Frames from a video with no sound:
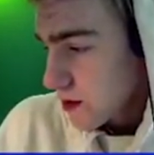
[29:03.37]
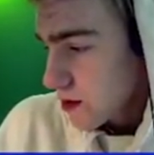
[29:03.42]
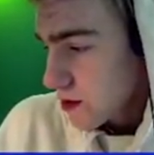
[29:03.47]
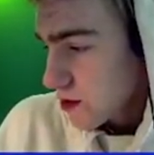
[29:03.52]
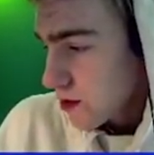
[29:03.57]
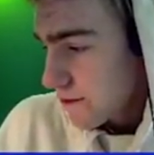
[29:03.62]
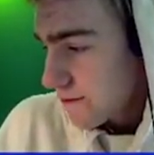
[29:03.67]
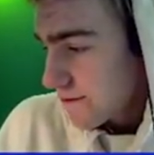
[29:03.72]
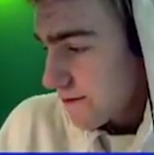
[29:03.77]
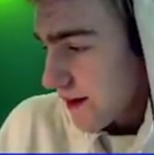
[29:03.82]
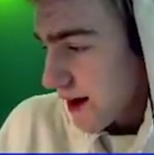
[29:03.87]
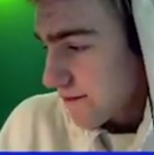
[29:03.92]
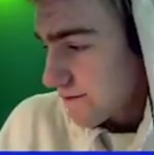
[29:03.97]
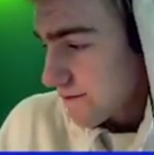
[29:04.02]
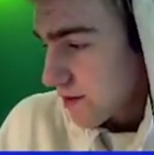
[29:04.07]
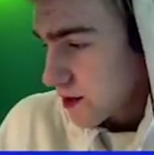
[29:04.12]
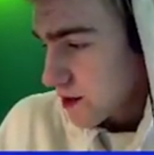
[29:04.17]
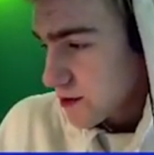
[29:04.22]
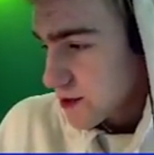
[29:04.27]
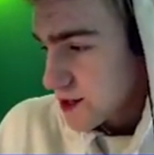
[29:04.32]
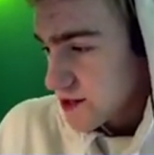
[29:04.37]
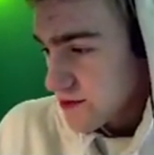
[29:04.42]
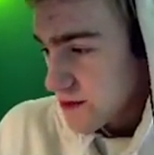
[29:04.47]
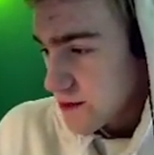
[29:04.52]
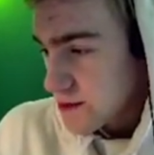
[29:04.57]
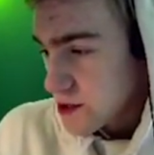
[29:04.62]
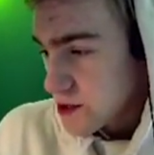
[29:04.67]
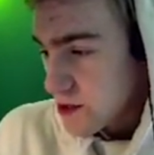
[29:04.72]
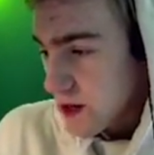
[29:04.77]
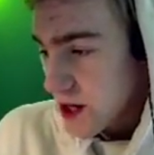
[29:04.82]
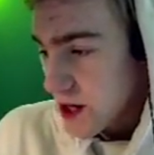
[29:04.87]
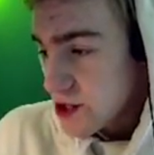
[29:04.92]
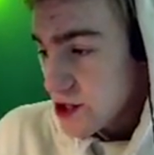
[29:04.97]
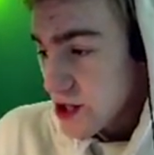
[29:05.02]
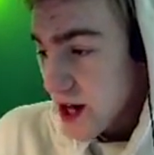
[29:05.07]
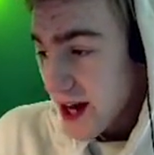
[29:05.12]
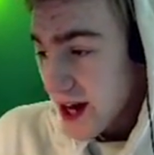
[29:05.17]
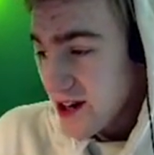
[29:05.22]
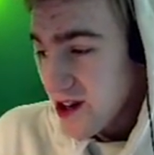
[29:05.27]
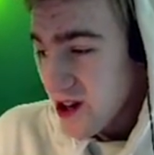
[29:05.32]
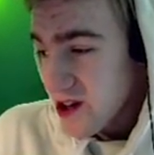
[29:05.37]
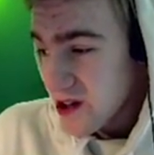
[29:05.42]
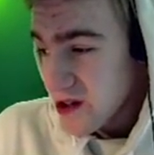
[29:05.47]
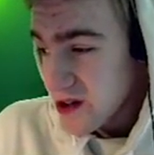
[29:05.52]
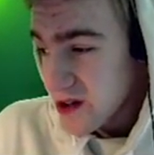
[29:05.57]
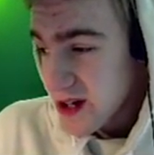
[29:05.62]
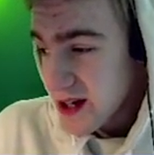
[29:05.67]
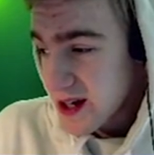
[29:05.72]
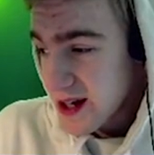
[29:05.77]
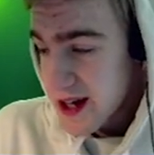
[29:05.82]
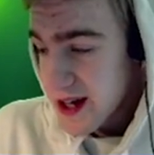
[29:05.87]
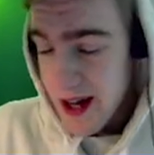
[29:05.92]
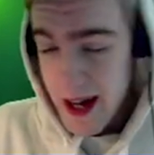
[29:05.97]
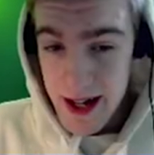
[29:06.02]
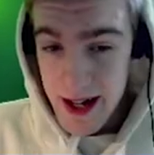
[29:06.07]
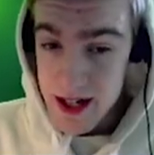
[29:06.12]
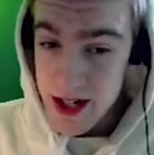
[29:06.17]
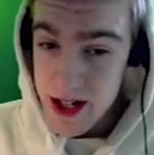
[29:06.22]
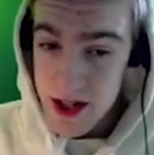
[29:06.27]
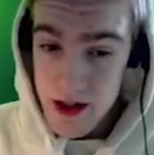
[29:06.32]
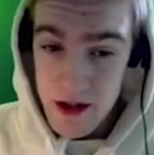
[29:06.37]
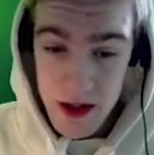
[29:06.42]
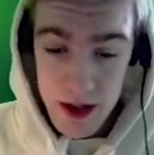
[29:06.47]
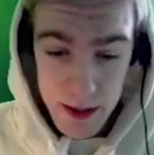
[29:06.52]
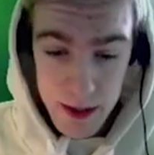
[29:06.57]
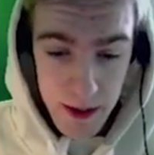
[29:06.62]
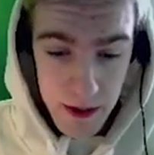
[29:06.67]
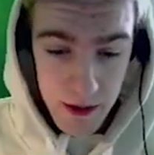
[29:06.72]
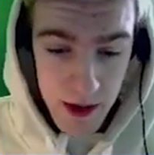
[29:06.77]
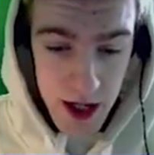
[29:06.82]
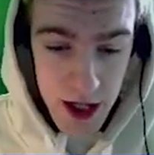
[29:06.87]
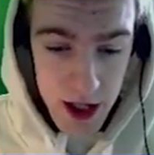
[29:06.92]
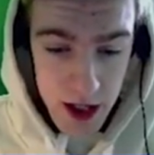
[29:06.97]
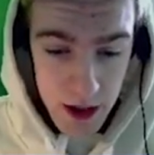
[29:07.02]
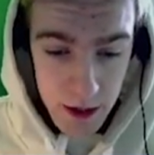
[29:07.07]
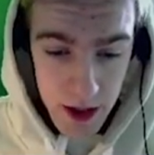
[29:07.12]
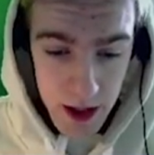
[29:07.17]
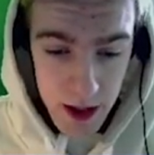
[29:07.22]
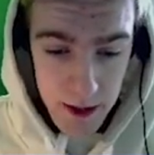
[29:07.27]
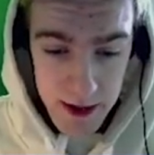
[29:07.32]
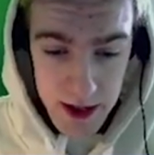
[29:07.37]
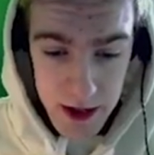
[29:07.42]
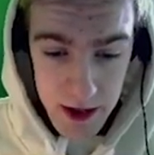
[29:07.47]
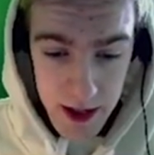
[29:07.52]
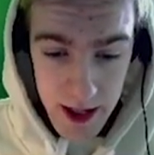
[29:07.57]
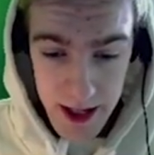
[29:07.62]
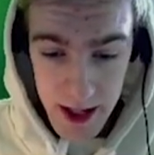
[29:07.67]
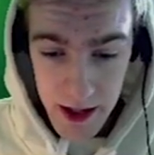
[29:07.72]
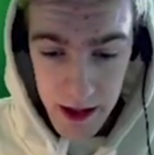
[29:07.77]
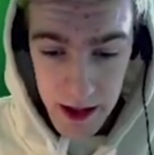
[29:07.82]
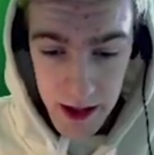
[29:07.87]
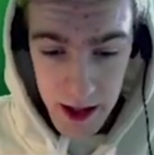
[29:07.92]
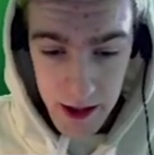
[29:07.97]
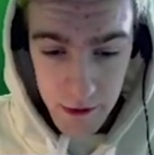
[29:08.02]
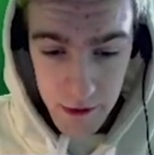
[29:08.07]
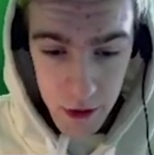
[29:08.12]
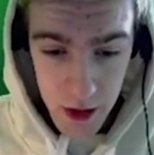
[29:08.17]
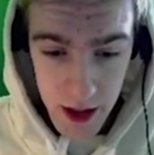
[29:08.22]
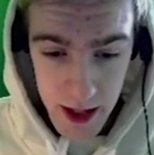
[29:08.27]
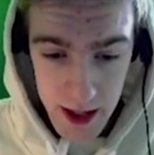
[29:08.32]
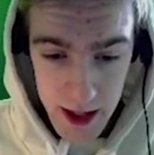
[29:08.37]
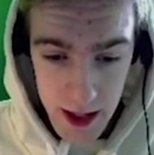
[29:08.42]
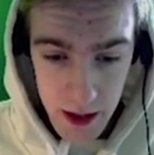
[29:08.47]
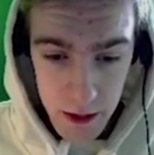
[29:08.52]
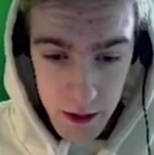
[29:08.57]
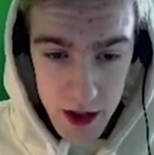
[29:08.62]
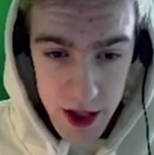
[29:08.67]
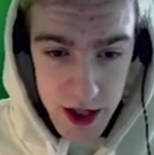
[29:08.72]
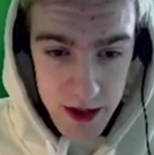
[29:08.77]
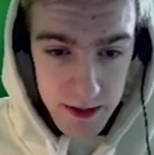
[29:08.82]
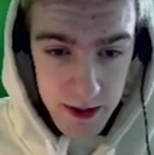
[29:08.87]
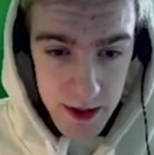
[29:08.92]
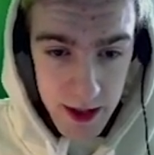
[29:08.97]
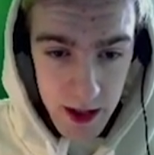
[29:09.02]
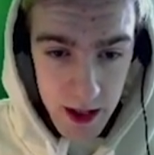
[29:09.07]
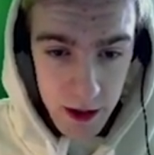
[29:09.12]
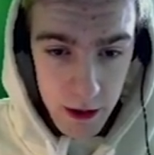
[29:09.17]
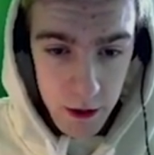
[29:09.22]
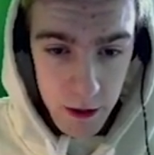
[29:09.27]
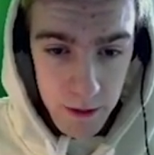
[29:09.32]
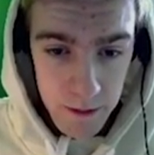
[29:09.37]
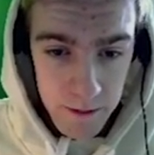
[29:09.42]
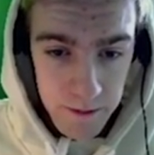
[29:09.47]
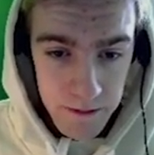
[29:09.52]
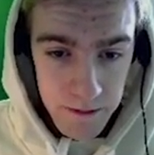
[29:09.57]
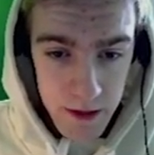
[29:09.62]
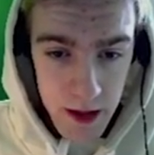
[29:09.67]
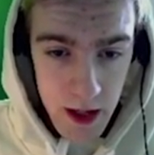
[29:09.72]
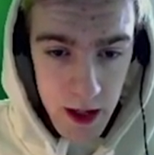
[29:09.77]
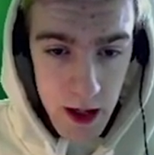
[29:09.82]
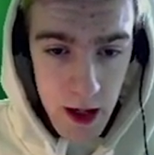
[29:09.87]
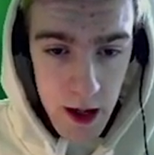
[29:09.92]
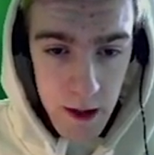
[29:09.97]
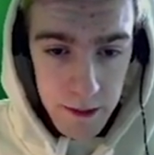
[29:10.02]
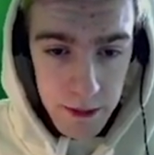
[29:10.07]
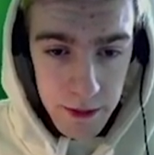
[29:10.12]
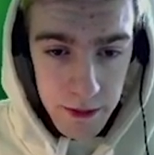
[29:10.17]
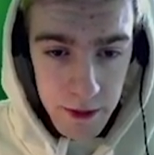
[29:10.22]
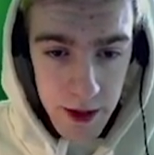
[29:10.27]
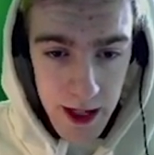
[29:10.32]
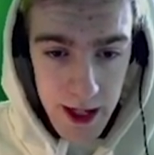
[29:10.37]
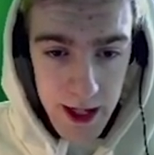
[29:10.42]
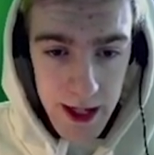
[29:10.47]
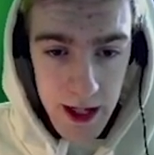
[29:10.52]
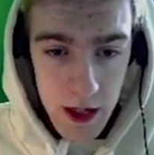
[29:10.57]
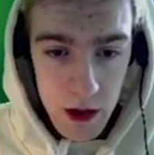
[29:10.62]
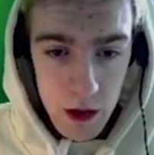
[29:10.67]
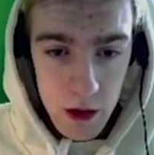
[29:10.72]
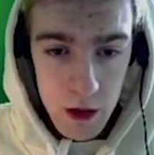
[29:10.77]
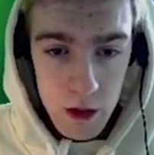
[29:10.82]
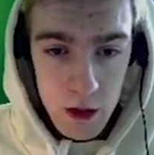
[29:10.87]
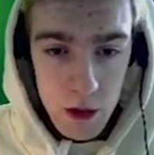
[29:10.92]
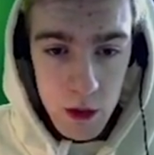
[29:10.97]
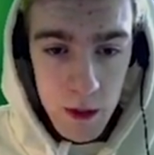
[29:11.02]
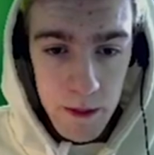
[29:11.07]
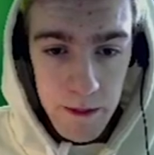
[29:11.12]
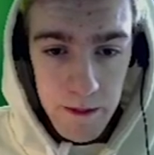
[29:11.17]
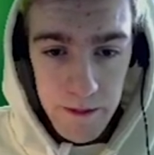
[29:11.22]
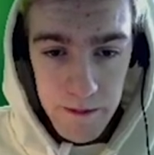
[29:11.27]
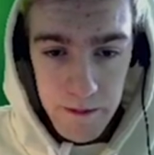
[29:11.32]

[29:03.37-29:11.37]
You're five followers from two hundred. I know. And as soon as we reach it, we're going to be doing another giveaway here, which is pretty cool. Pretty cool.